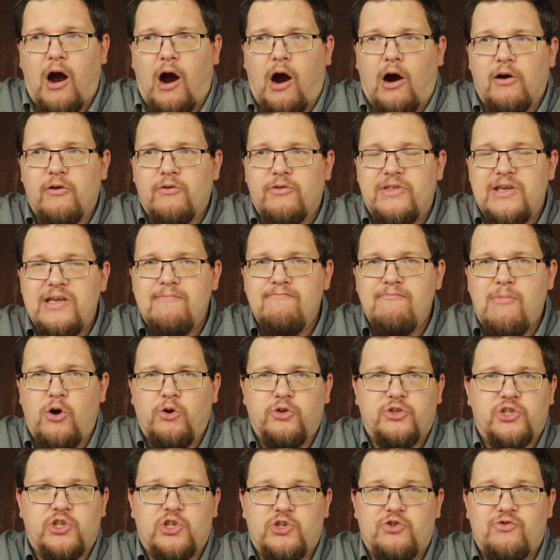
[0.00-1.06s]
are the
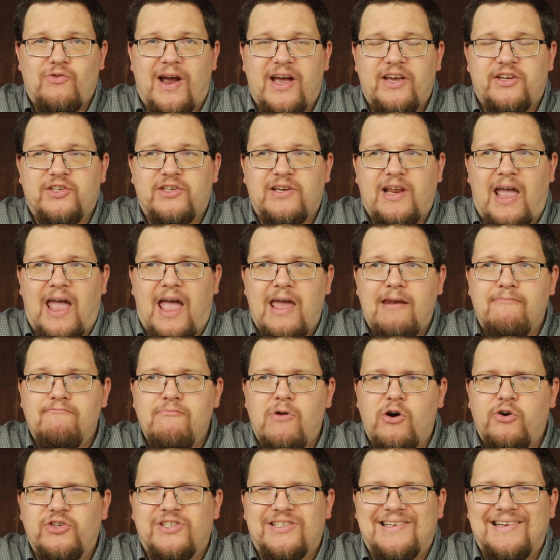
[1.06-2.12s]
most stressed and
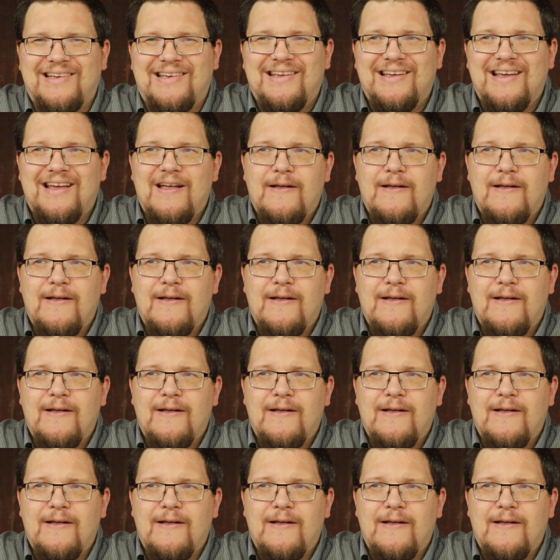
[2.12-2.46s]
most